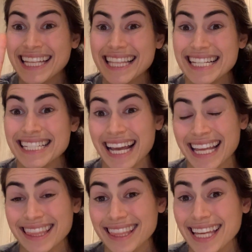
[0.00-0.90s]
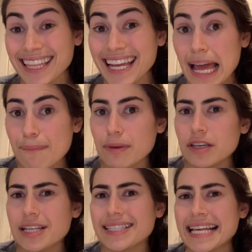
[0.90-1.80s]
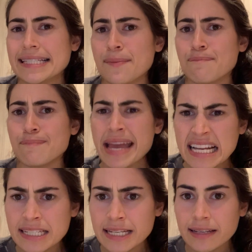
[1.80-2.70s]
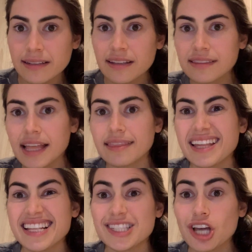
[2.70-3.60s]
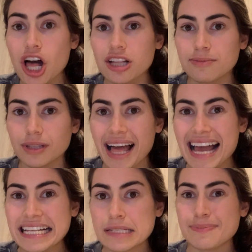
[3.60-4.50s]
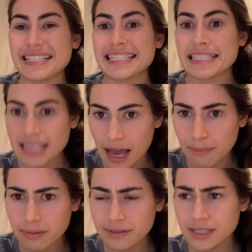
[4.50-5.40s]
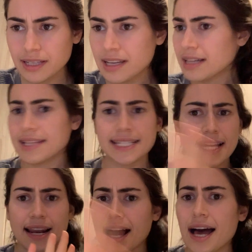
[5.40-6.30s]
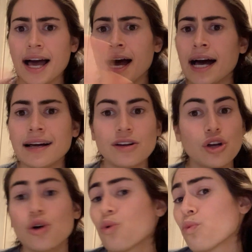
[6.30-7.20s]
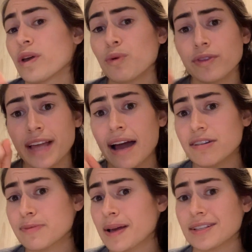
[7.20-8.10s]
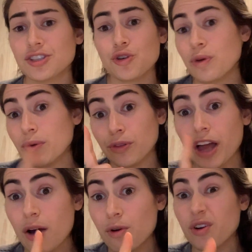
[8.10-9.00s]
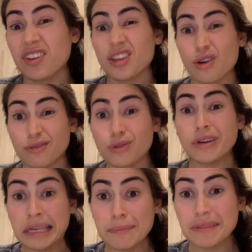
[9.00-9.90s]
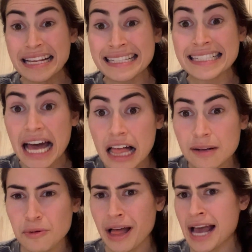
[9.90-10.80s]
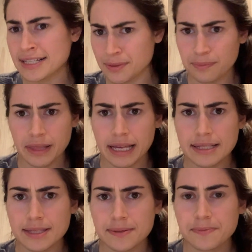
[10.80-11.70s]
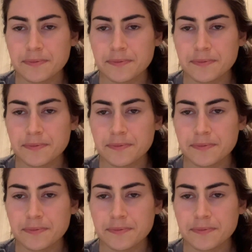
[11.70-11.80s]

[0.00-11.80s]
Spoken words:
The second thing that happened is they demanded that the Intolerable Acts be stopped. They said, we will not respect you, we will not work with you if you keep these Intolerable Acts in place.